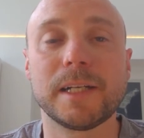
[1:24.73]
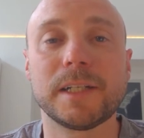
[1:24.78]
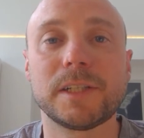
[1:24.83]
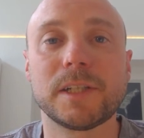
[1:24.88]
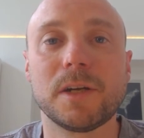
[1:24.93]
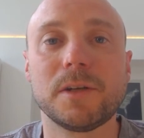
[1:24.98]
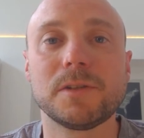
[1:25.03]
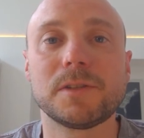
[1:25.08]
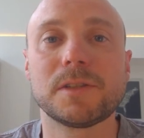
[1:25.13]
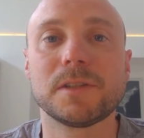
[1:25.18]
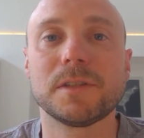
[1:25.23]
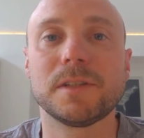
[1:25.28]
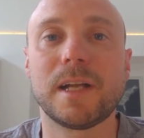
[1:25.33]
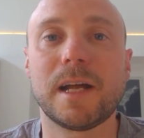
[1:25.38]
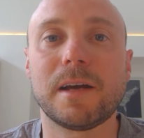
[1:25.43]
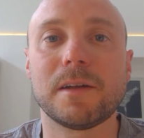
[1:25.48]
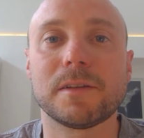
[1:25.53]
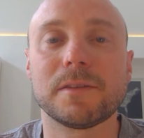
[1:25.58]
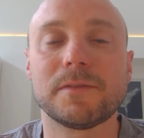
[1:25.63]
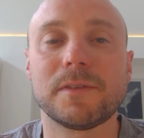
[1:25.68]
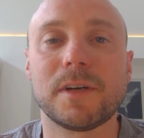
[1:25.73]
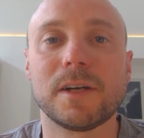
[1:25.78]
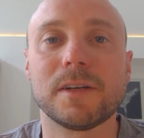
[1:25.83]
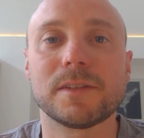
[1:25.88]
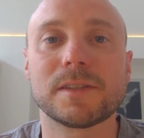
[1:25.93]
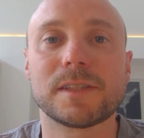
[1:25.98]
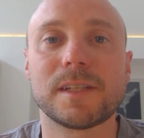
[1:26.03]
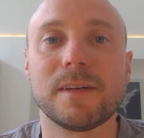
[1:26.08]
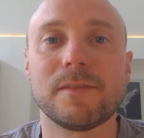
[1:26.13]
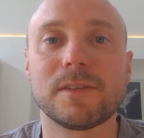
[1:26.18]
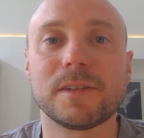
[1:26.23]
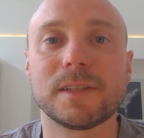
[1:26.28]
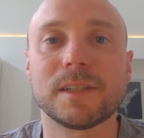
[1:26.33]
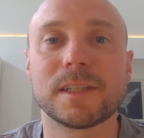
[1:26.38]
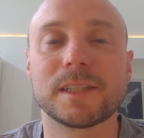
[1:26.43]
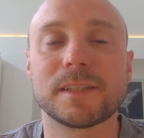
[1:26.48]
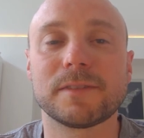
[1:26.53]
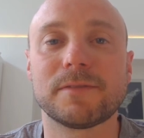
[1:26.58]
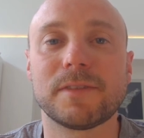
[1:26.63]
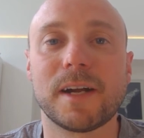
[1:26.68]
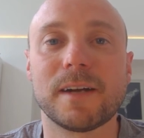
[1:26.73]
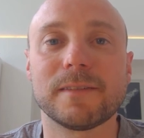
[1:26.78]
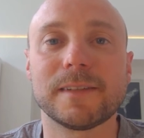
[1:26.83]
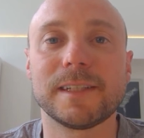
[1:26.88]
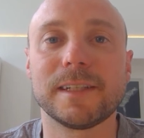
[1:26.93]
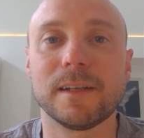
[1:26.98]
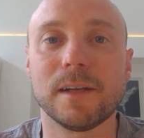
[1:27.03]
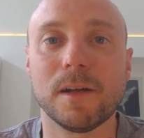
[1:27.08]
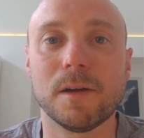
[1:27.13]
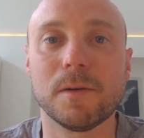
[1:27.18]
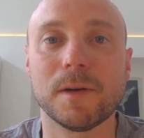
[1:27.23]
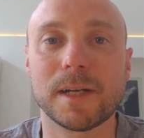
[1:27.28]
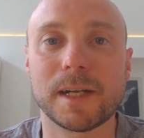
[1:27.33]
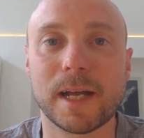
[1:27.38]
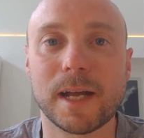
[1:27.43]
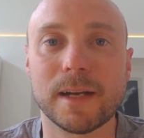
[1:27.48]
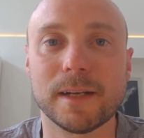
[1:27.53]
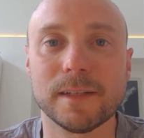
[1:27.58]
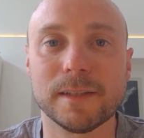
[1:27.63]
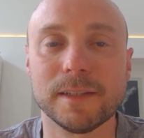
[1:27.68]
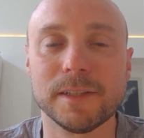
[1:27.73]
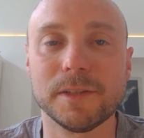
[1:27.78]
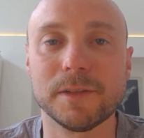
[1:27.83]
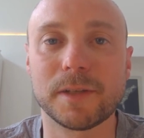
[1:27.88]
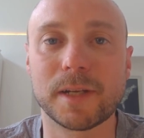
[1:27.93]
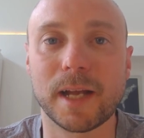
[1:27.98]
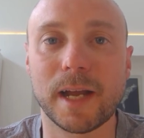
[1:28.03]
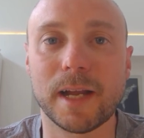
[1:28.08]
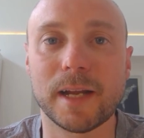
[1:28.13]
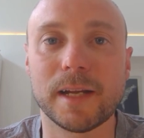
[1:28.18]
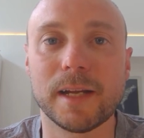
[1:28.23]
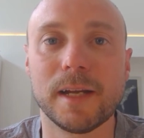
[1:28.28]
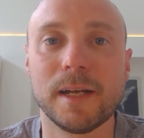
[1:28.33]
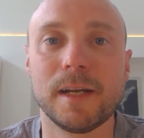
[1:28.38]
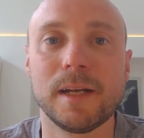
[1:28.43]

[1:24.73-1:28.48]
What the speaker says: shows that now the virus level is very low again in the UK,